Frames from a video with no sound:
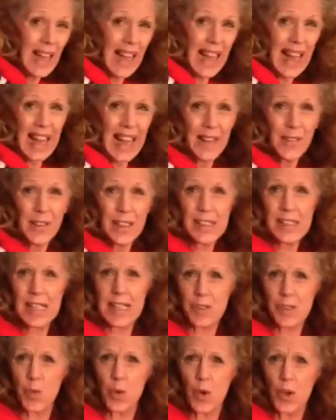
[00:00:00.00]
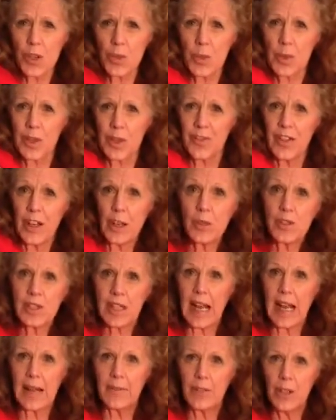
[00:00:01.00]
And this has worked with the folks that
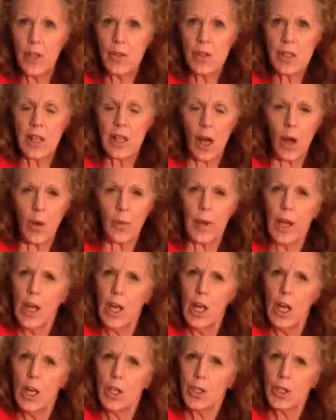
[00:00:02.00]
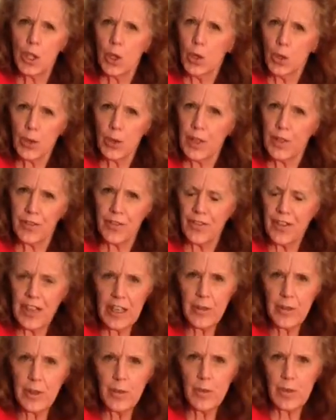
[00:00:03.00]
I've used it on. Children are
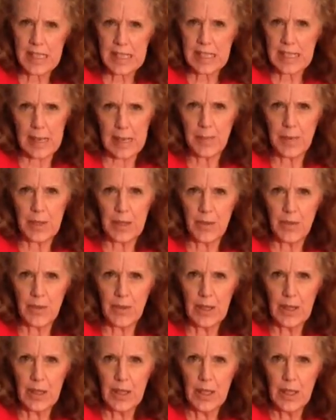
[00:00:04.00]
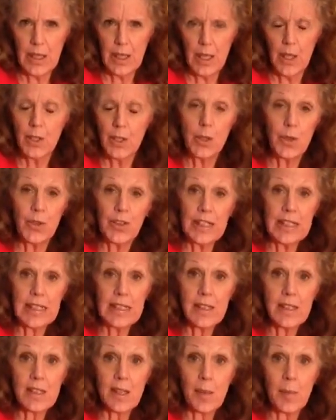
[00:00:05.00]
very receptive to
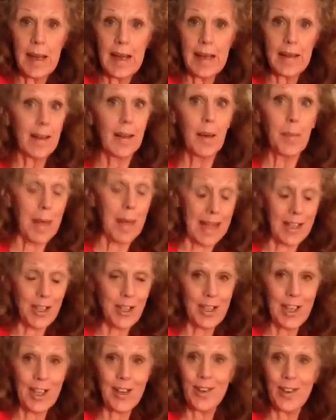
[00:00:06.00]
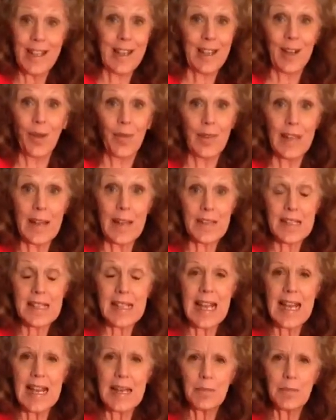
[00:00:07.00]
things about imaginary and on the other
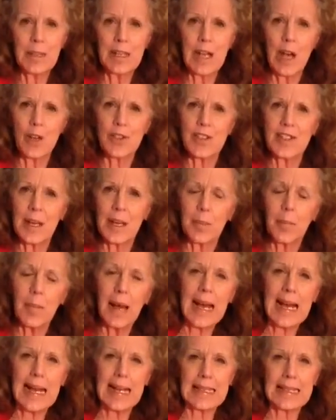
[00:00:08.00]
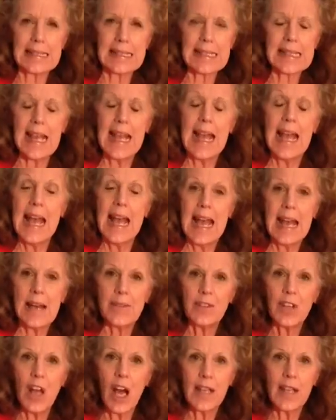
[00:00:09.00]
side because their minds have
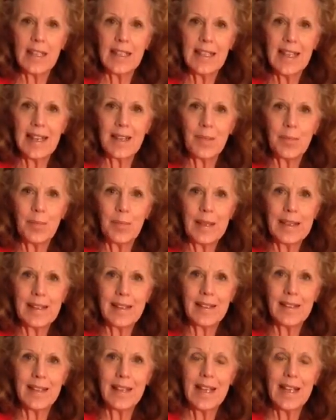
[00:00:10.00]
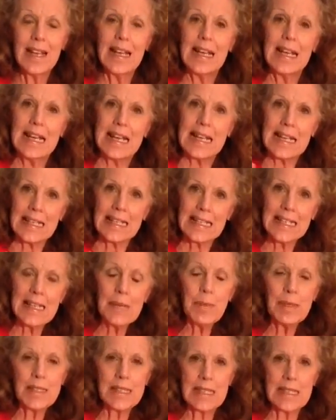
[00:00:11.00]
not yet been
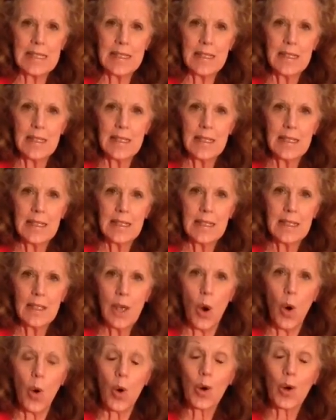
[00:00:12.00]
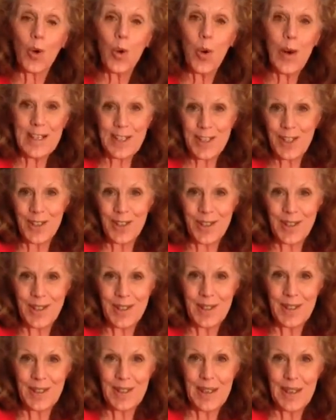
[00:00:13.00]
limited or questioned
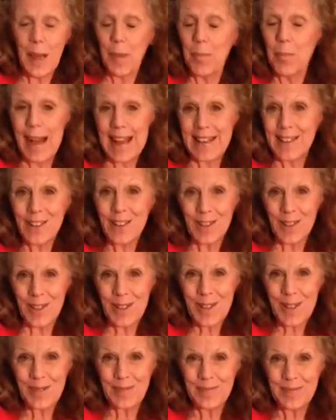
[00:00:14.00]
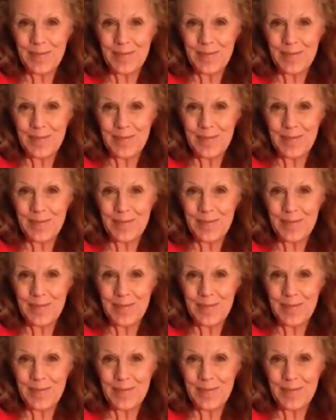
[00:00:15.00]
by adults.